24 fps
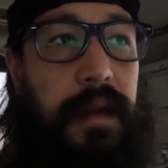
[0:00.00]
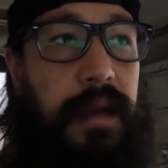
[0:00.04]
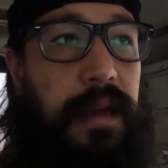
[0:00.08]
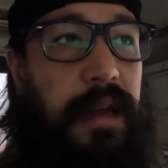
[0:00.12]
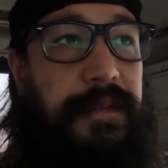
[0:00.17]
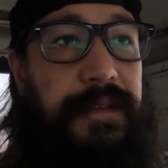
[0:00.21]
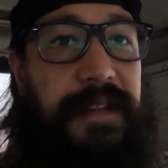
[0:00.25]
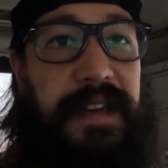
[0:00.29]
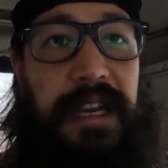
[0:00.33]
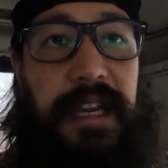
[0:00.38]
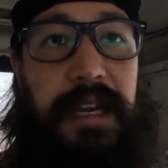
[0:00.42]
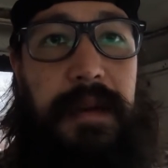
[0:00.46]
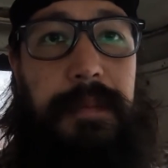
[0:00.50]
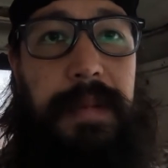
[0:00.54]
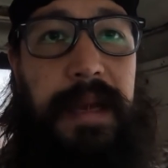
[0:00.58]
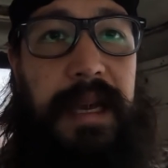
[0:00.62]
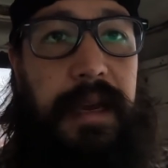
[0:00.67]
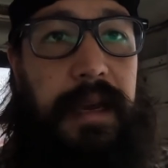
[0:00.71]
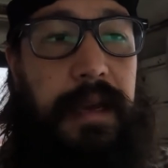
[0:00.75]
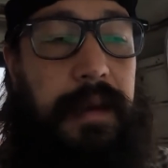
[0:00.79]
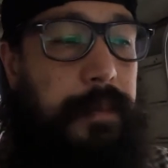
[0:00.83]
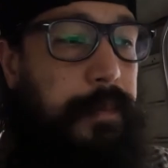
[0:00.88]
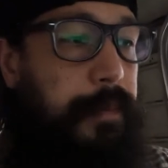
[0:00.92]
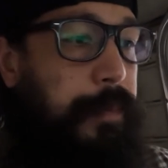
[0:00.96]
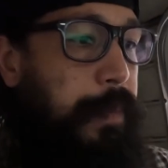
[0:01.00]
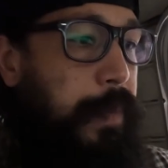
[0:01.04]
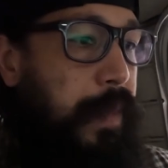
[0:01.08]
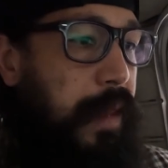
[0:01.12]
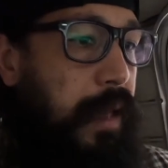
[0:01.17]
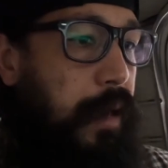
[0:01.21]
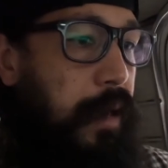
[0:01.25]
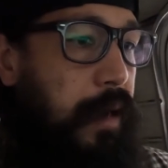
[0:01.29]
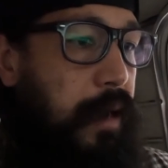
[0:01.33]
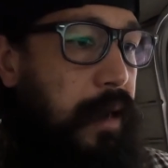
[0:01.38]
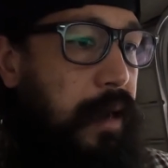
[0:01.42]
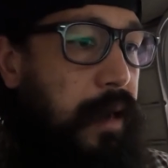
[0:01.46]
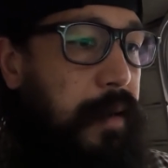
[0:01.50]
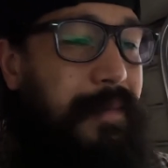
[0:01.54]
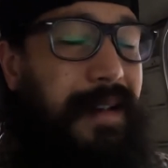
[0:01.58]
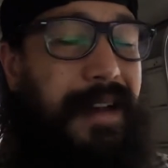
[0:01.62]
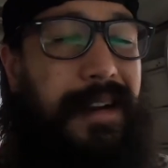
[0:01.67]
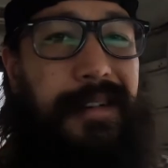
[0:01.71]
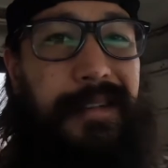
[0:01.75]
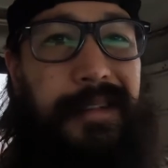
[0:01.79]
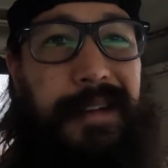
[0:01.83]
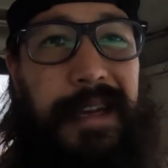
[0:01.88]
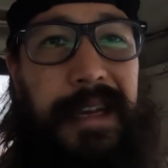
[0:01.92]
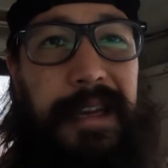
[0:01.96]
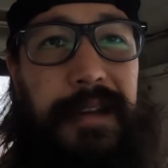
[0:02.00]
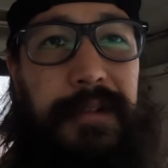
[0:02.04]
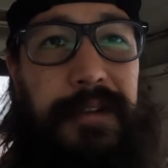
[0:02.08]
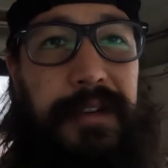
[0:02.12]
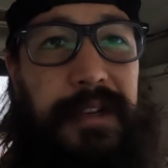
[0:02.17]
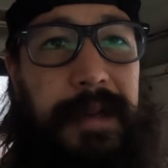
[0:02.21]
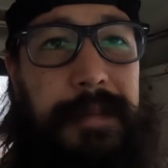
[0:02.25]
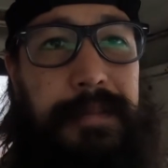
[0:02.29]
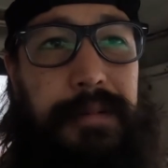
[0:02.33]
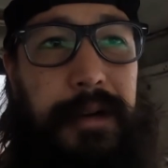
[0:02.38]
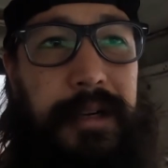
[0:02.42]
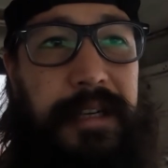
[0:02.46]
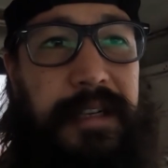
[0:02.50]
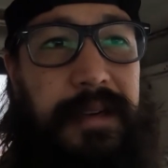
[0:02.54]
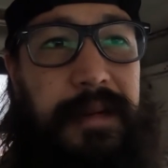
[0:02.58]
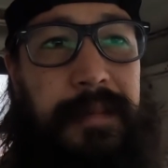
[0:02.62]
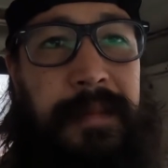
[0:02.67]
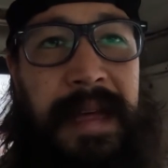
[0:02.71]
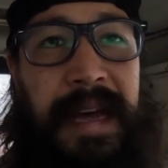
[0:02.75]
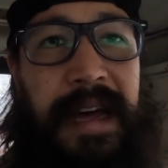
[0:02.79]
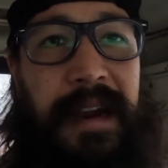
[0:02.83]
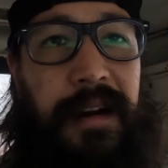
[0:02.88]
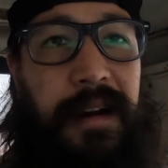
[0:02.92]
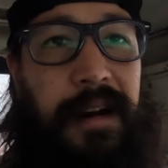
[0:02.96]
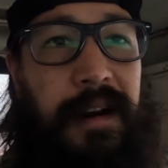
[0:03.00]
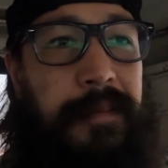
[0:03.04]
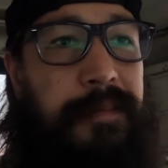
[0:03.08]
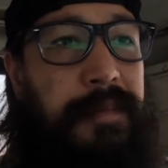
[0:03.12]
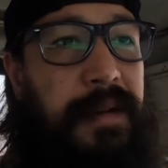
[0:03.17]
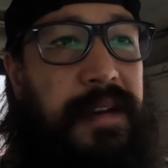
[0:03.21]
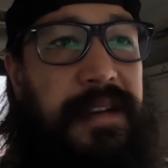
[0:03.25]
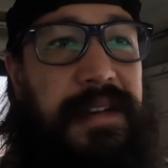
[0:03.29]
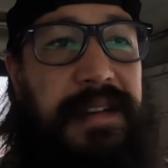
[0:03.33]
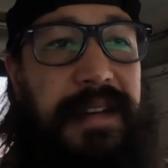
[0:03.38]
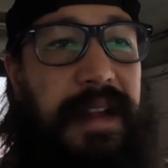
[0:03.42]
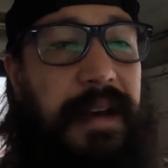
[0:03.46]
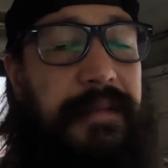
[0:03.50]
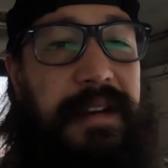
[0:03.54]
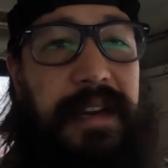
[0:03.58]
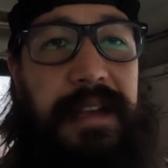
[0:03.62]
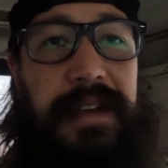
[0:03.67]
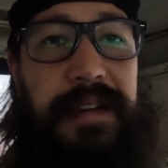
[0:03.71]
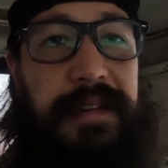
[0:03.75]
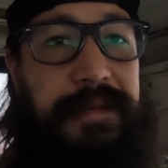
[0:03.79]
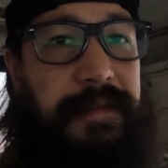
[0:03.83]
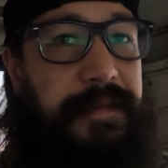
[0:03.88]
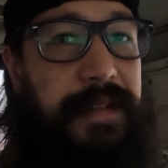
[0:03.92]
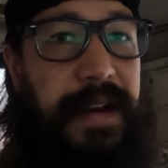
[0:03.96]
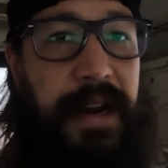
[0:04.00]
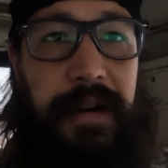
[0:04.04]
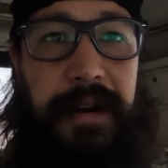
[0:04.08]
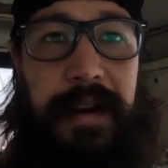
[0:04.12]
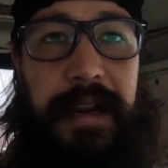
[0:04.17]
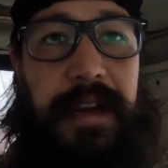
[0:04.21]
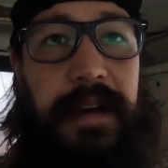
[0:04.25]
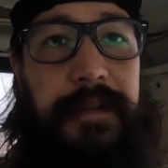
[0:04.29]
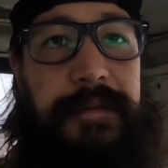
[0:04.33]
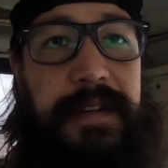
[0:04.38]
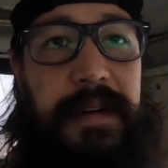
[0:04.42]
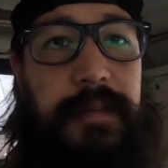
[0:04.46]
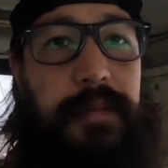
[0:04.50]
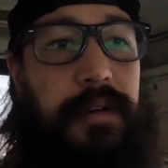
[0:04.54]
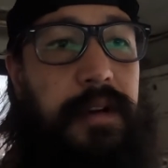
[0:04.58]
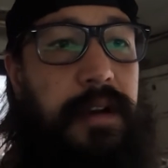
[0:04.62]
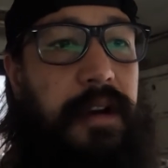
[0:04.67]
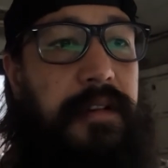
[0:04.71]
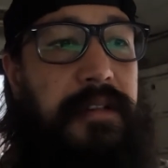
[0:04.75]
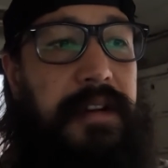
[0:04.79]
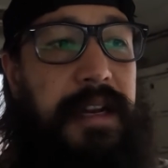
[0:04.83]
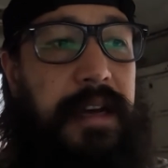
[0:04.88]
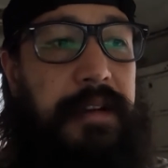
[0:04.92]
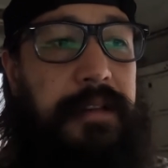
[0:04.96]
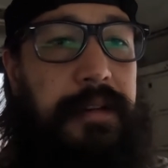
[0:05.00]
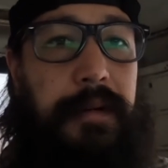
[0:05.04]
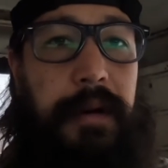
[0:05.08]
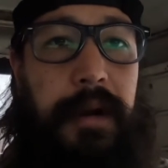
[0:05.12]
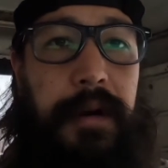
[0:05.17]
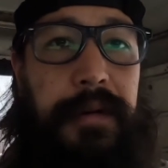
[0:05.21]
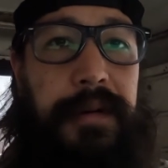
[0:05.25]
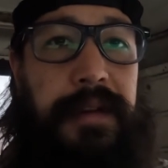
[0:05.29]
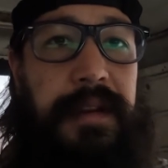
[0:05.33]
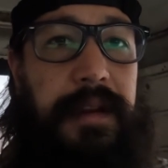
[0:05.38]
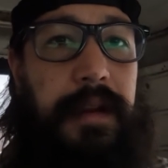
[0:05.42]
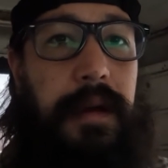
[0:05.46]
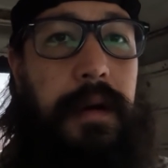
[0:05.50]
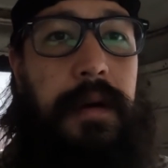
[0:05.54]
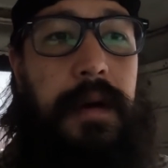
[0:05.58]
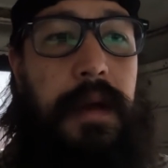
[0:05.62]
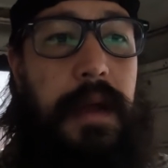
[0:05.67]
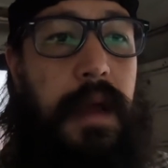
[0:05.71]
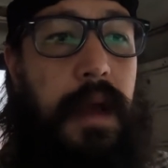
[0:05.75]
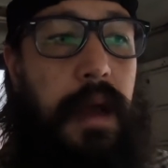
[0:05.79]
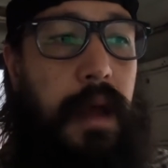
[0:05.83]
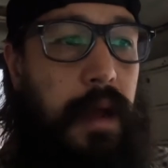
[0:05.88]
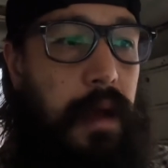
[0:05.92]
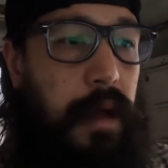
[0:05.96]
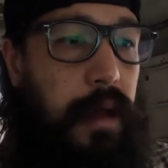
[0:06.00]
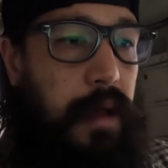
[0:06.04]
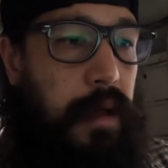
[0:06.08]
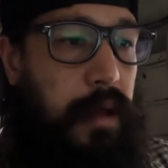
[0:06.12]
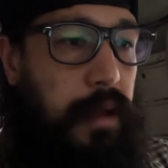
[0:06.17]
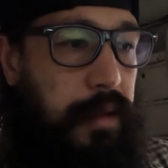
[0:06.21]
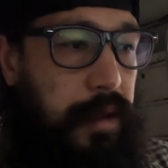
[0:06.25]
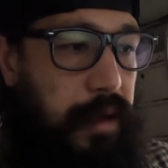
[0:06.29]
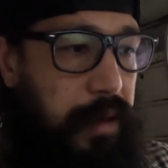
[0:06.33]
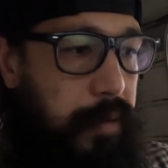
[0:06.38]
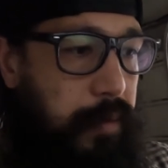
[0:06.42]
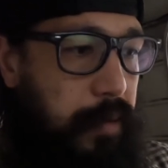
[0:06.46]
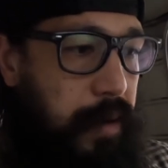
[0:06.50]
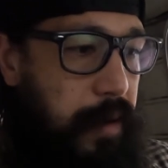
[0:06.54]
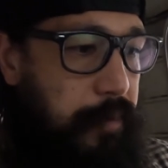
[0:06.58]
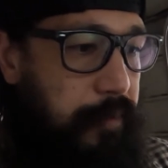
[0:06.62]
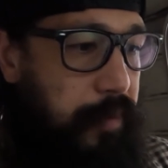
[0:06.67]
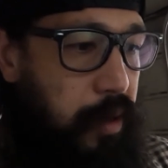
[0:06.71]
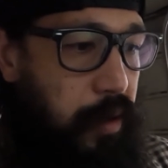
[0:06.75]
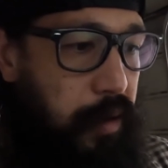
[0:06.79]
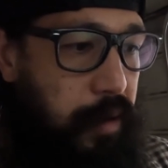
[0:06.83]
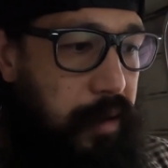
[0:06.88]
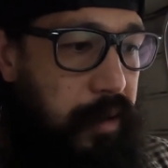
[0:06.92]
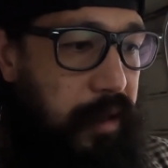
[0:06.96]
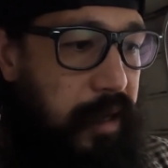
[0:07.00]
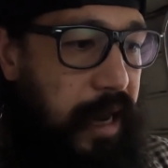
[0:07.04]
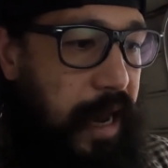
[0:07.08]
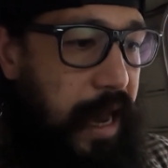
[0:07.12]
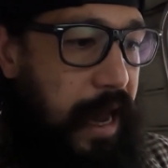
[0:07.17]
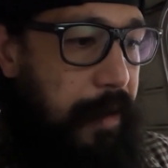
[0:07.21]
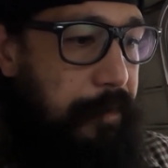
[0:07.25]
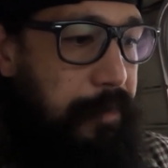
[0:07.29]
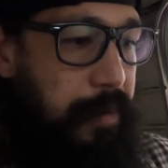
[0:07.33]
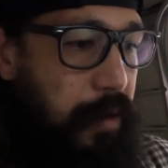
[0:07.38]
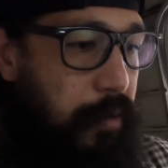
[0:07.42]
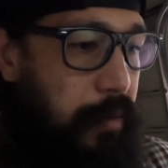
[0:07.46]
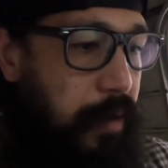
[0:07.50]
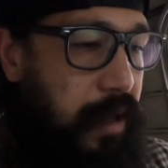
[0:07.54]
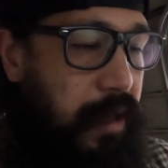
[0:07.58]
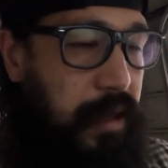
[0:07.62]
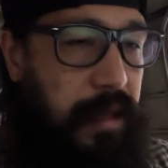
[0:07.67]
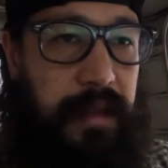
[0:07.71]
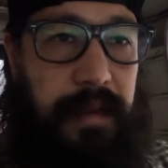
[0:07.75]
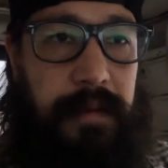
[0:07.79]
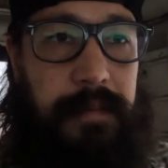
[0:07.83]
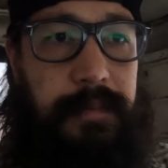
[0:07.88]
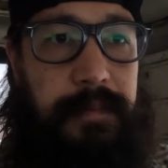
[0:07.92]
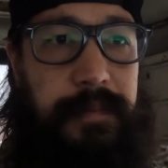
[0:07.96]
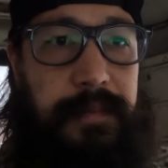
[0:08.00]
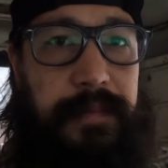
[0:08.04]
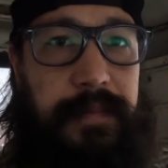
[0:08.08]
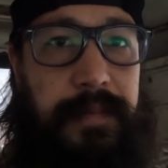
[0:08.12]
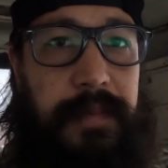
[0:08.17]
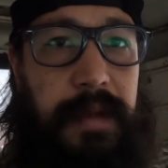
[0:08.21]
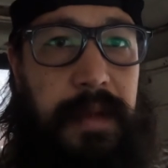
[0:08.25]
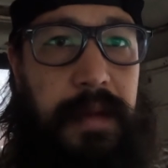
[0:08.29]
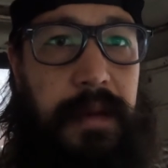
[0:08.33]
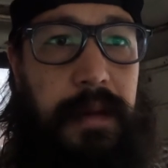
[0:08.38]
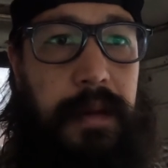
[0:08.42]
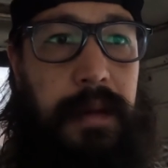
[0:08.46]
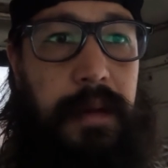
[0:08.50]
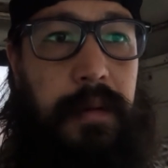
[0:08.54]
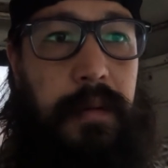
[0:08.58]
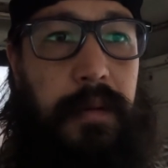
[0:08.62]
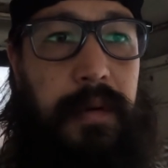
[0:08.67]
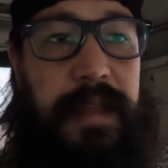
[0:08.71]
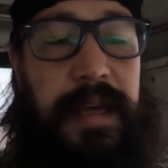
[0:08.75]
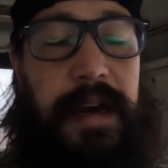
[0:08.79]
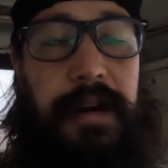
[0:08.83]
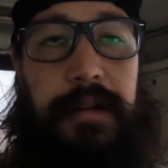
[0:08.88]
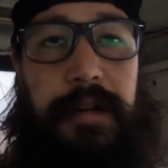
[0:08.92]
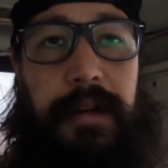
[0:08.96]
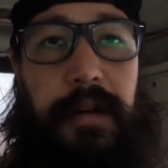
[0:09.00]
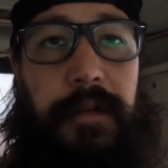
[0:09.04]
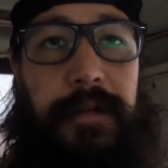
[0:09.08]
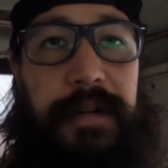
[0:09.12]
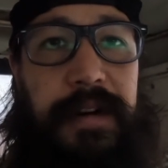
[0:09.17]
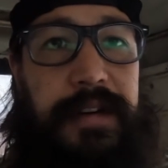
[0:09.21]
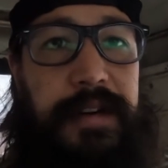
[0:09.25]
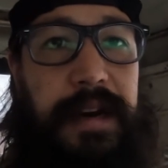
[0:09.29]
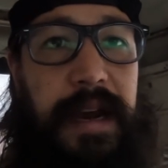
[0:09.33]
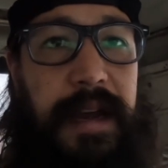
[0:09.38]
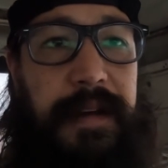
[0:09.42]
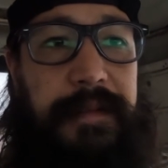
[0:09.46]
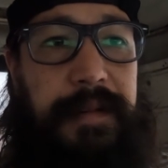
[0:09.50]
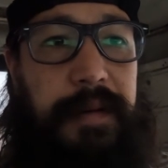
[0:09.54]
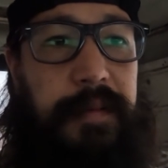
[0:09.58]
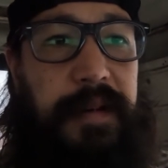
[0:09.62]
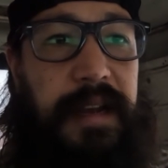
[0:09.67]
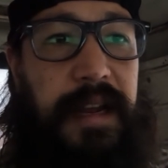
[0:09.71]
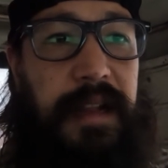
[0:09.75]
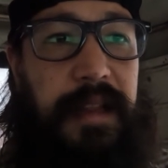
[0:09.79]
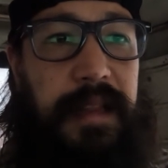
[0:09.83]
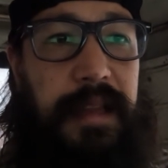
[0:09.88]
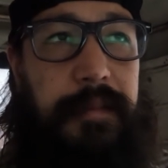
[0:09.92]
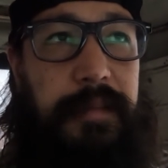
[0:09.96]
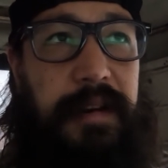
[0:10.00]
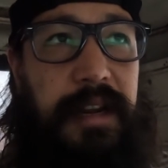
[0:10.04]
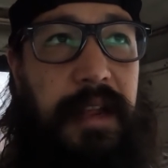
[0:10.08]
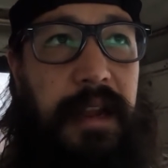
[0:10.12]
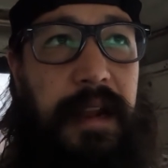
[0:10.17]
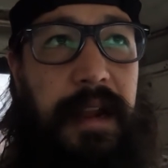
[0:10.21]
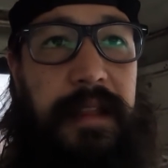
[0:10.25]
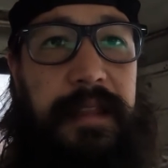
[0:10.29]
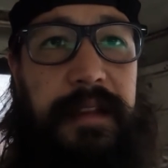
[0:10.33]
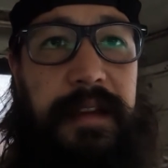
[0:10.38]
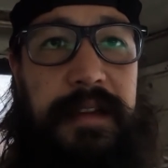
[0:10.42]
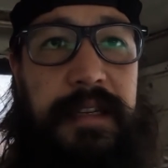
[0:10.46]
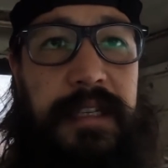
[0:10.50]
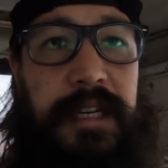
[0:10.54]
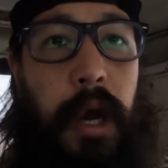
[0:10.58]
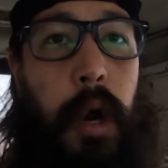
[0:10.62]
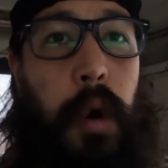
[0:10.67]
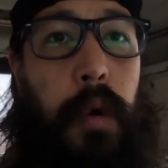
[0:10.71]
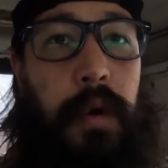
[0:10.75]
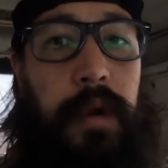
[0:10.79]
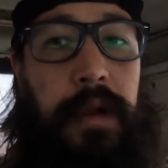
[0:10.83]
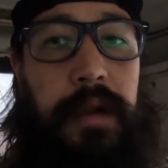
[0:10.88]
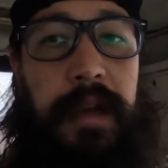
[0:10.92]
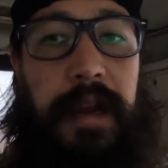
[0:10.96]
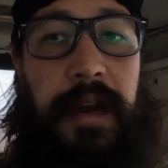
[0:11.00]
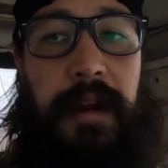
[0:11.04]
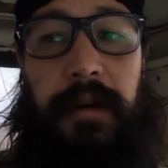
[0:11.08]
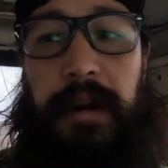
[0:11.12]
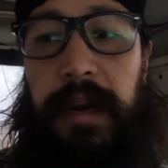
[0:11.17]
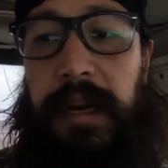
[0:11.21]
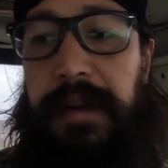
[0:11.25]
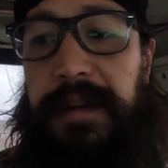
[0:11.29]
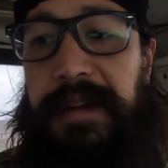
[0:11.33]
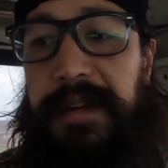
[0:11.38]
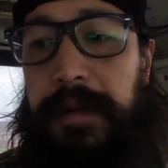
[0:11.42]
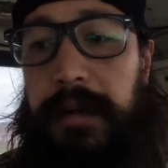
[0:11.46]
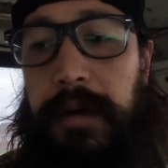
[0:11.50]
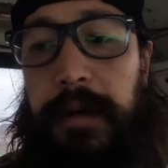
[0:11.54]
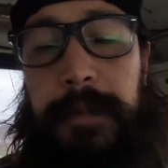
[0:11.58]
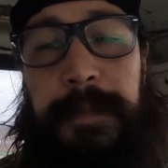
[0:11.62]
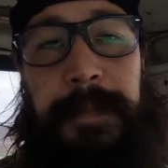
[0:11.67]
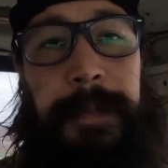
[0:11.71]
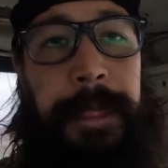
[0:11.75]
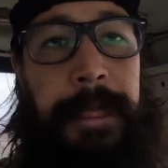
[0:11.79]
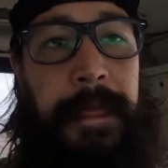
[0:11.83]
if need be. I don't like usually pushing them that hard, but 70 is very comfortable going down the road. So this one I'm currently happy with. Without an overdrive, I'm kind of limited on the total gearing, so